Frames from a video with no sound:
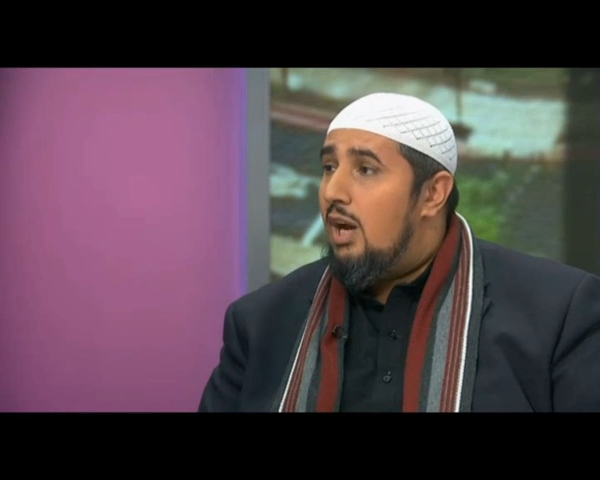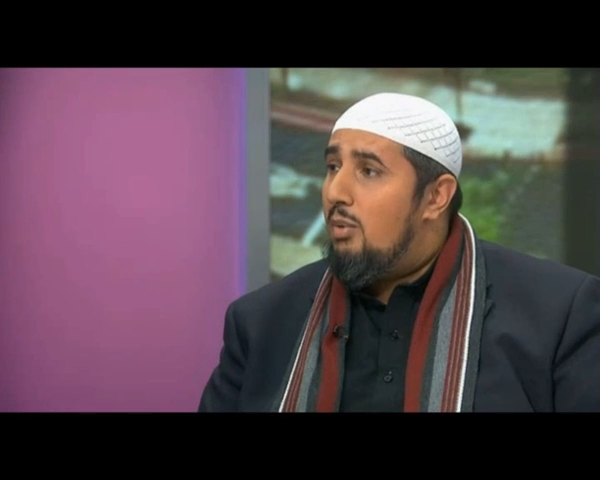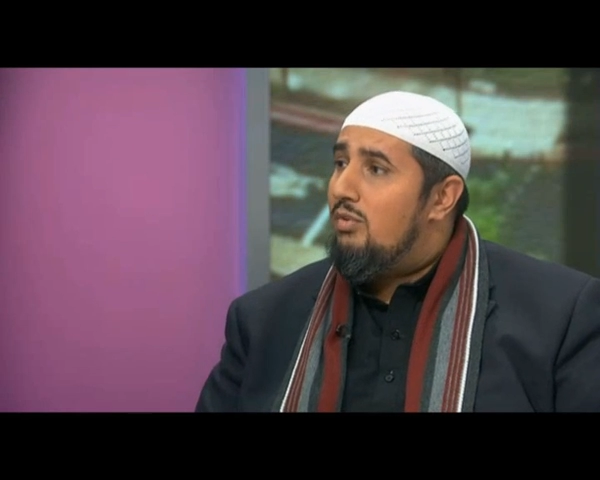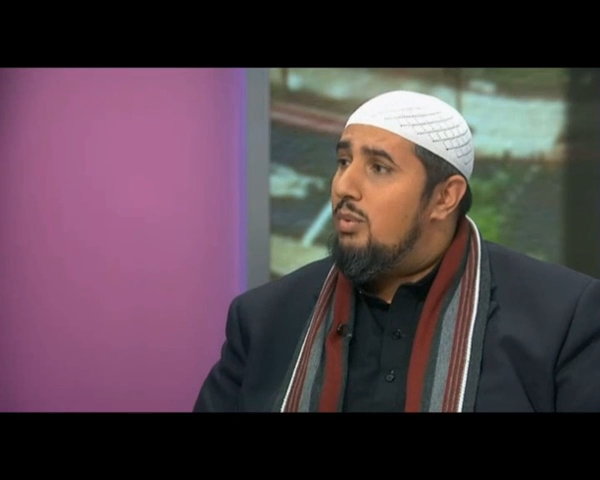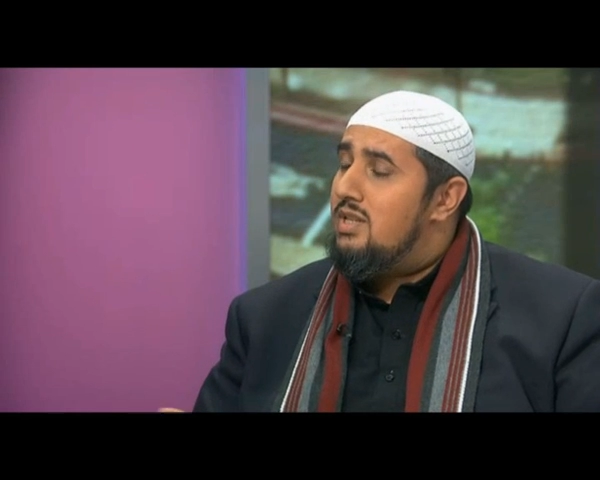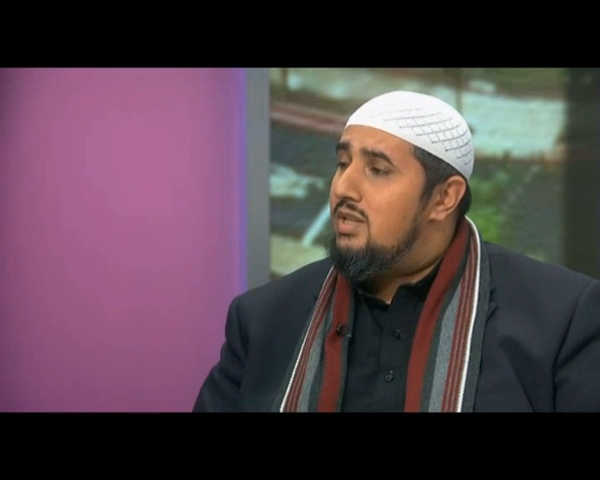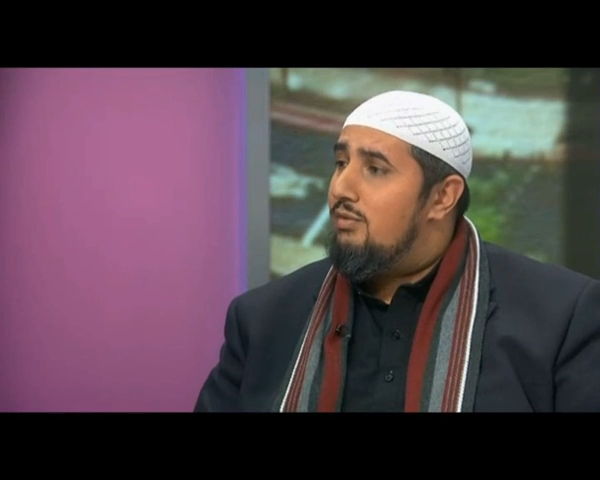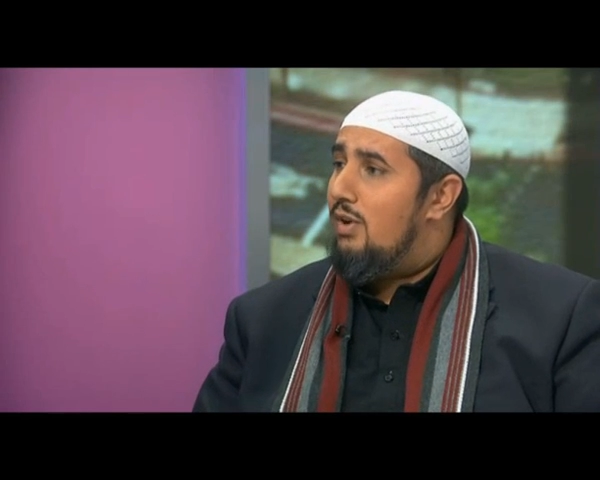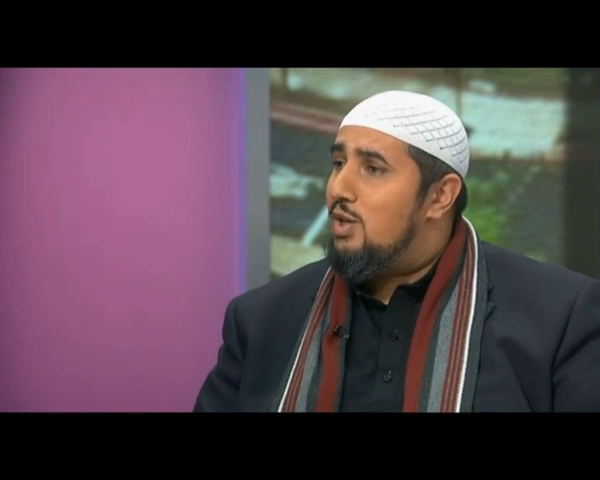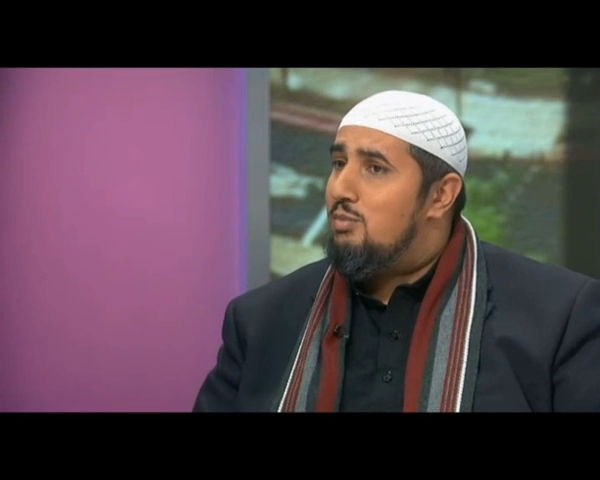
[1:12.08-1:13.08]
However, we see
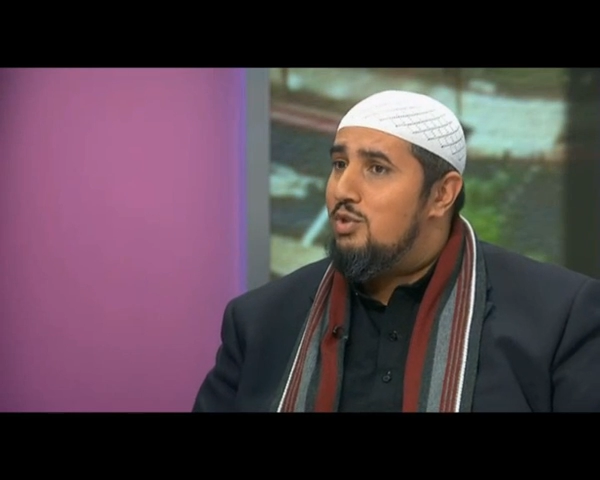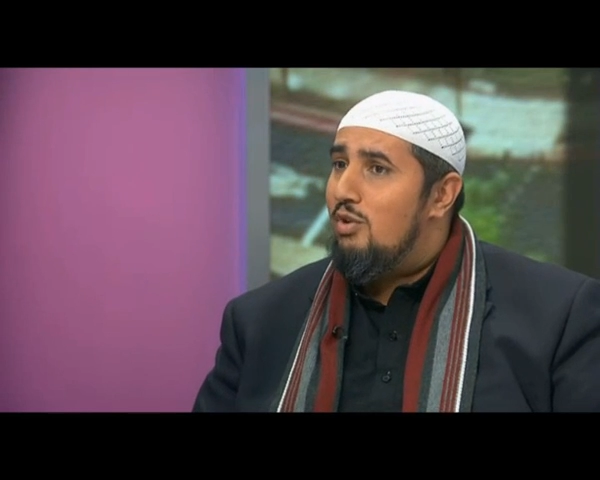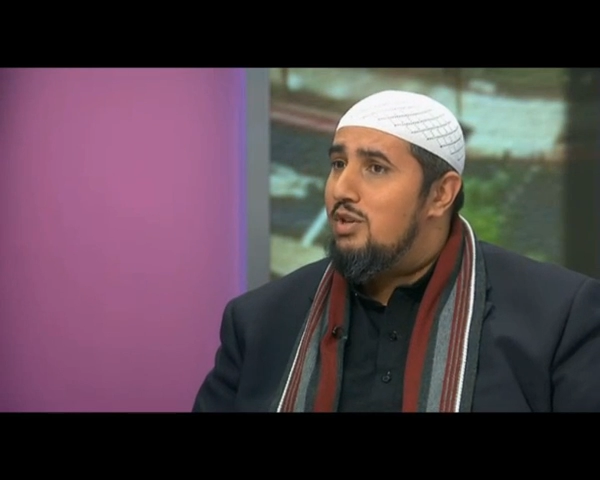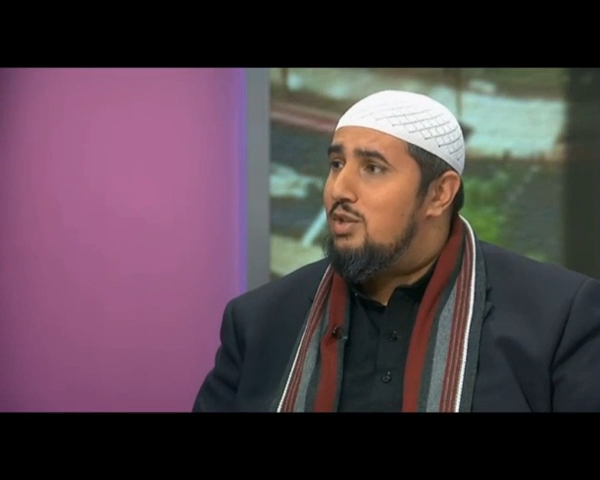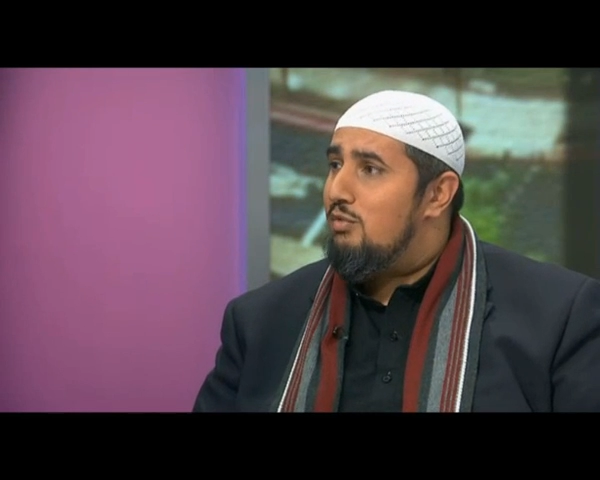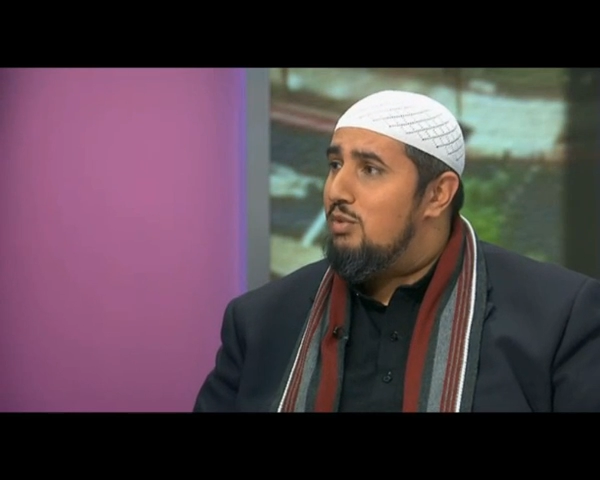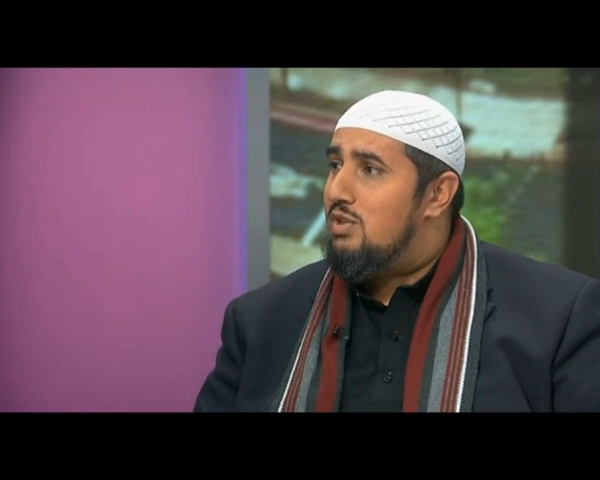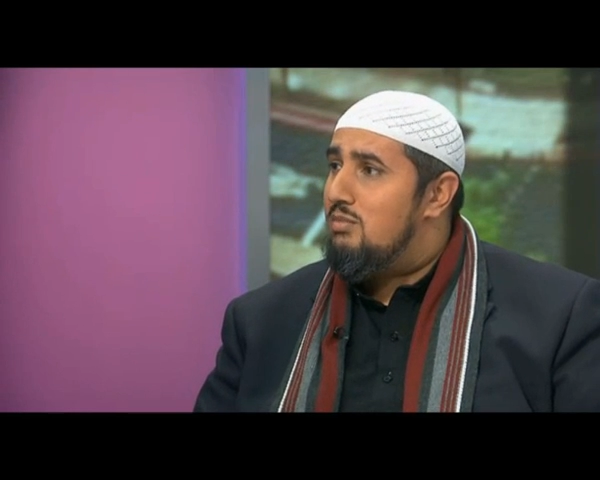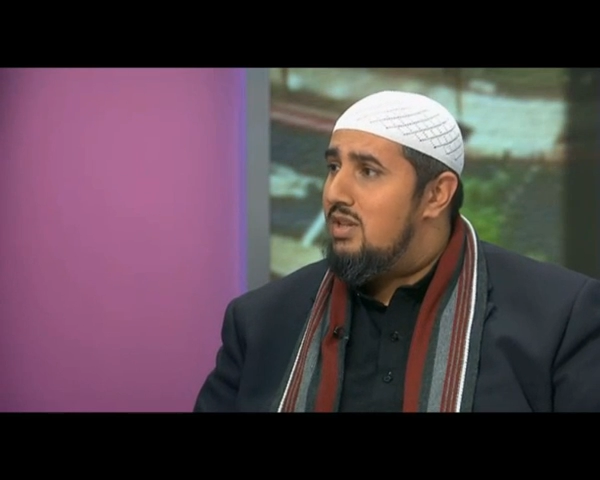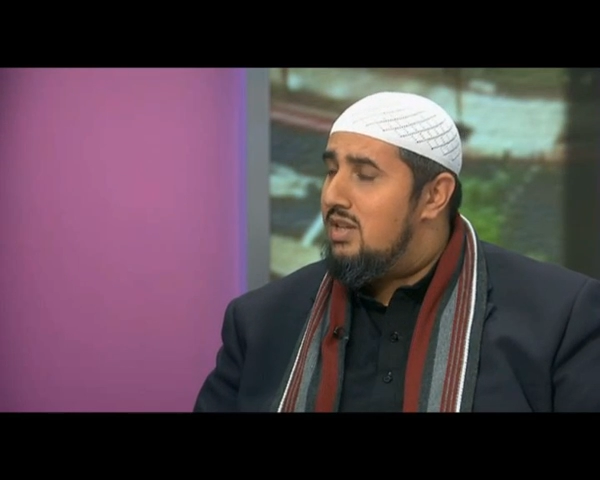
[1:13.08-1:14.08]
the vast majority of
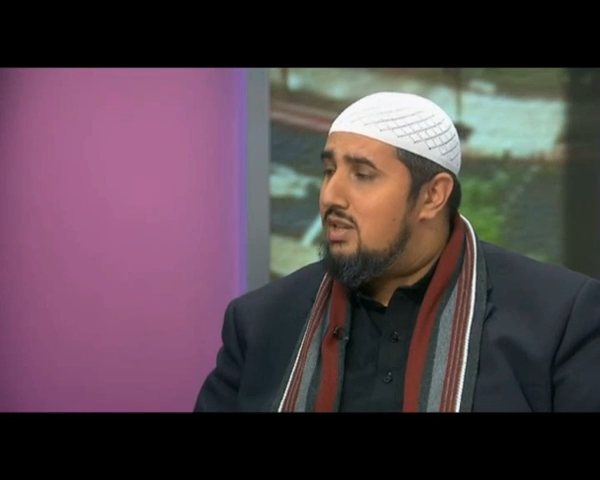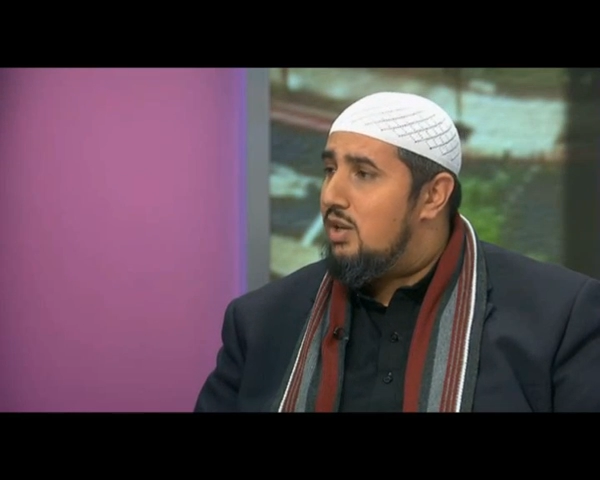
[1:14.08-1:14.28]
Muslims in this